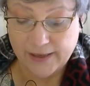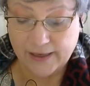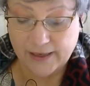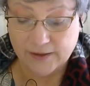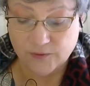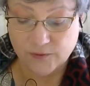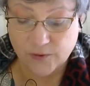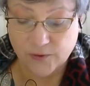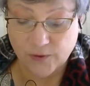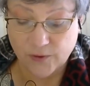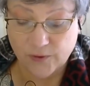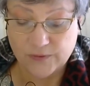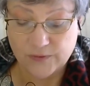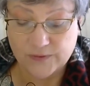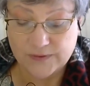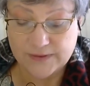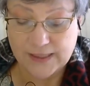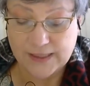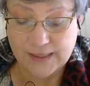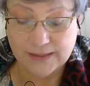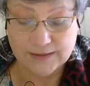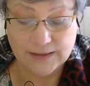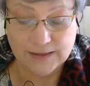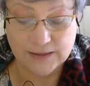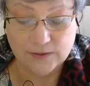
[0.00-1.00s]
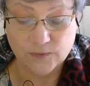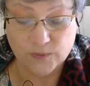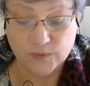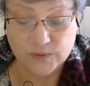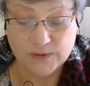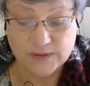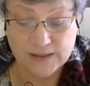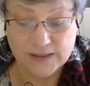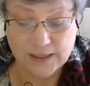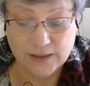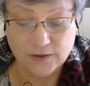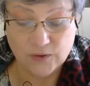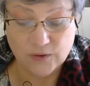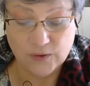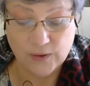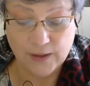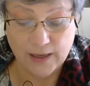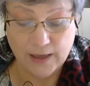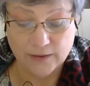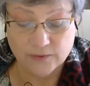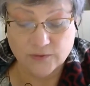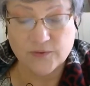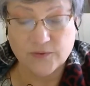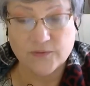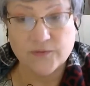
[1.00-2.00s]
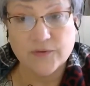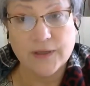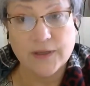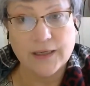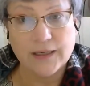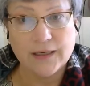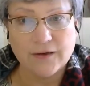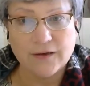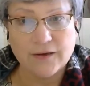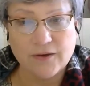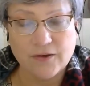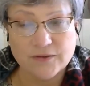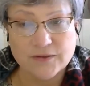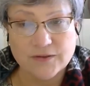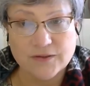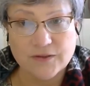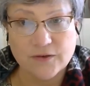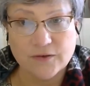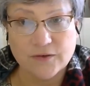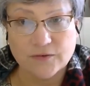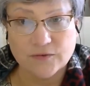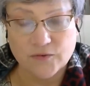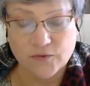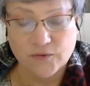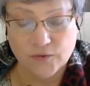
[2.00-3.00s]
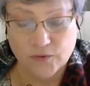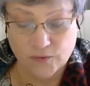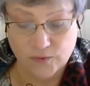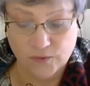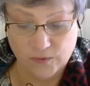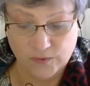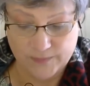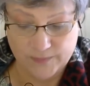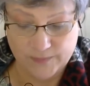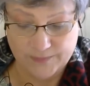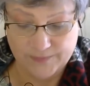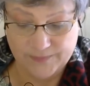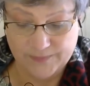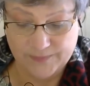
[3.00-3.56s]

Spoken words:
and knows that it will take you out of the ego's control.